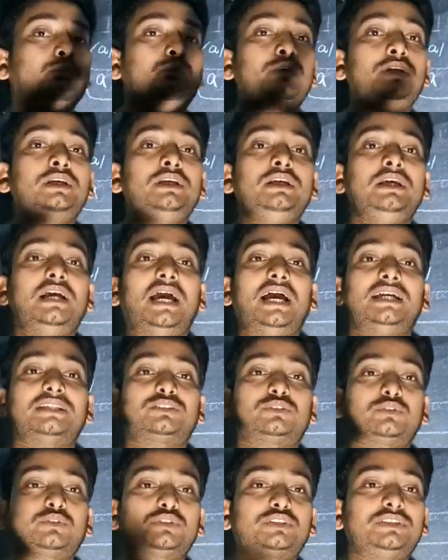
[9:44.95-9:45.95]
we
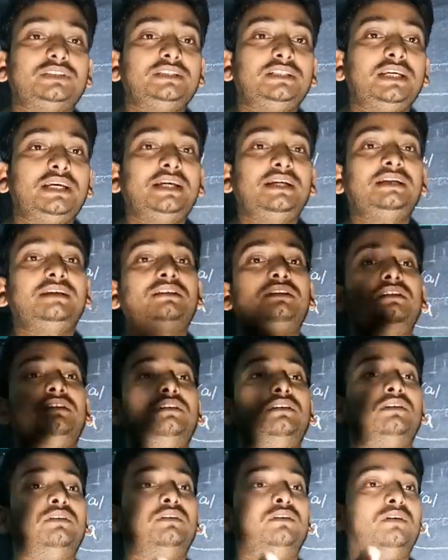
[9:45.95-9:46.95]
associate
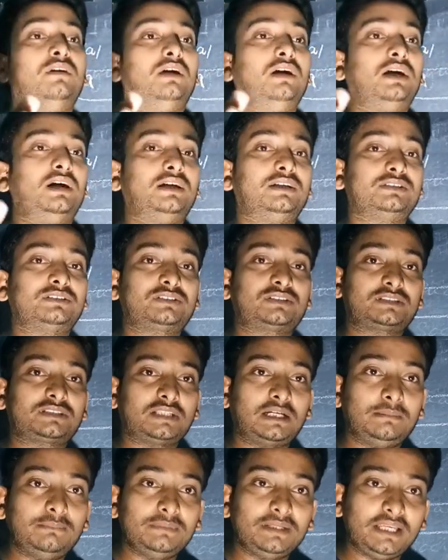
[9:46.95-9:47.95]

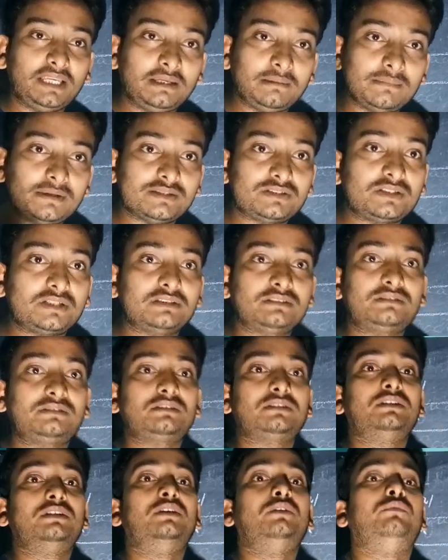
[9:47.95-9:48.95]
some
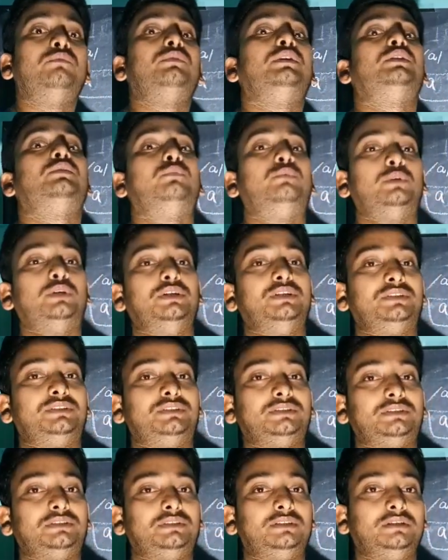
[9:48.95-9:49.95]
images with
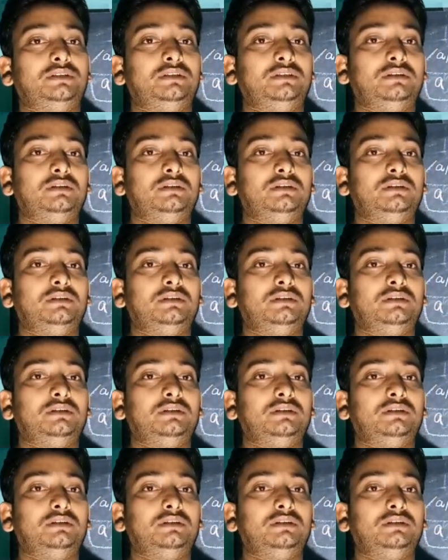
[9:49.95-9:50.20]
words.